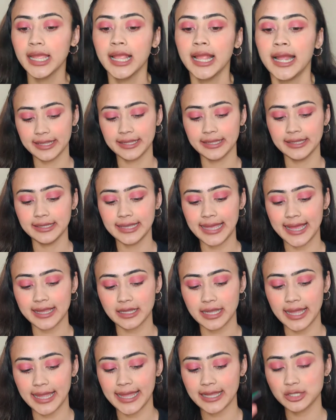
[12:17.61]
I
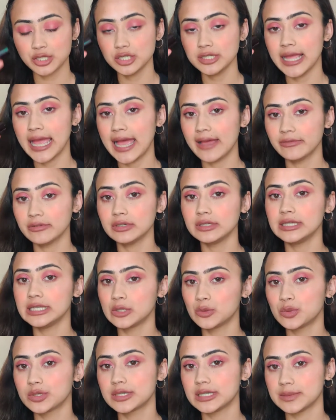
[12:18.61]
actually have a
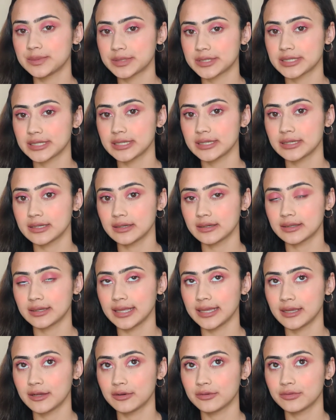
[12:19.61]
liquid lipstick,
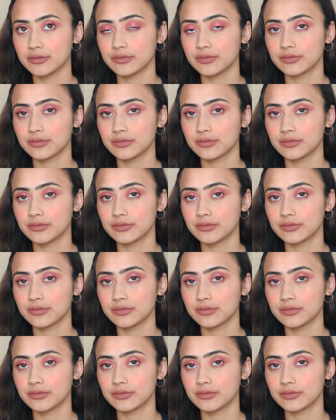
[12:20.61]
like a